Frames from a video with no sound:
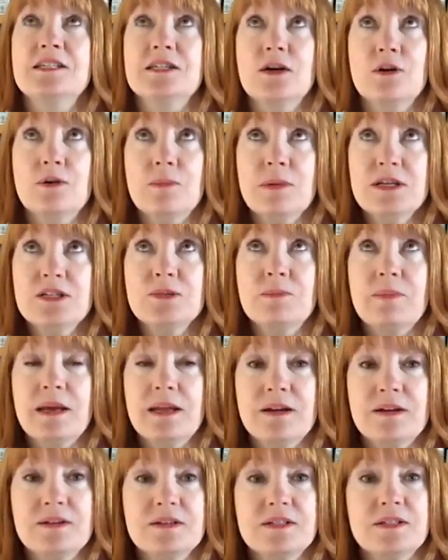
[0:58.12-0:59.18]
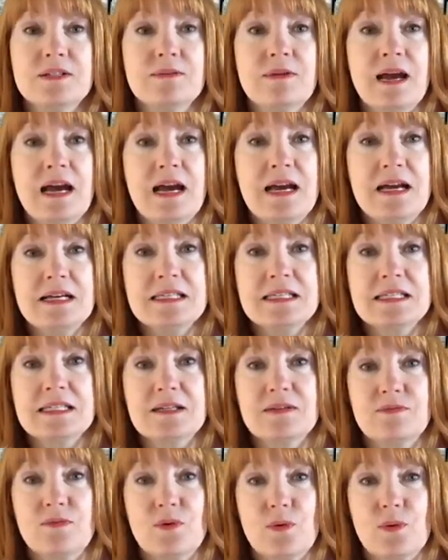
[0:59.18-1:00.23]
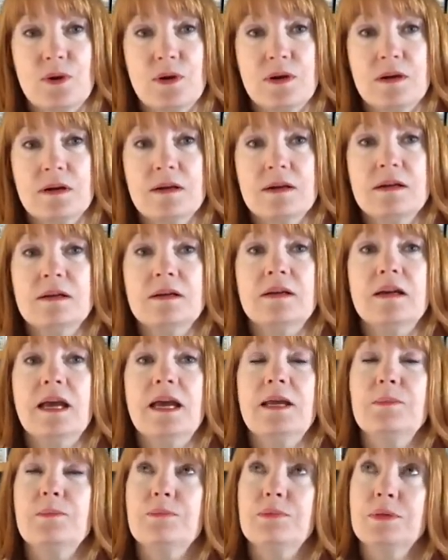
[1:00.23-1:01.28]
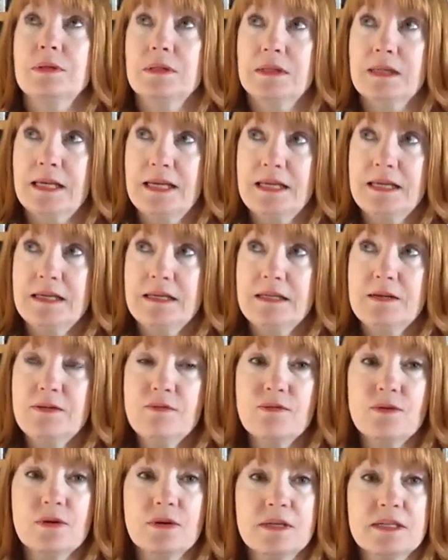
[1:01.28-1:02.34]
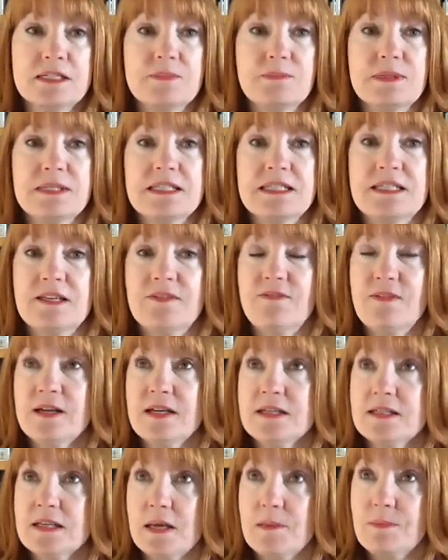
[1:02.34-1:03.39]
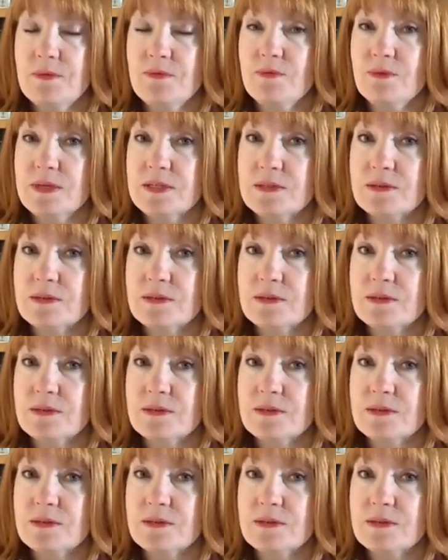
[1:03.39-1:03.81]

so much better to ask for and plan for a specific type of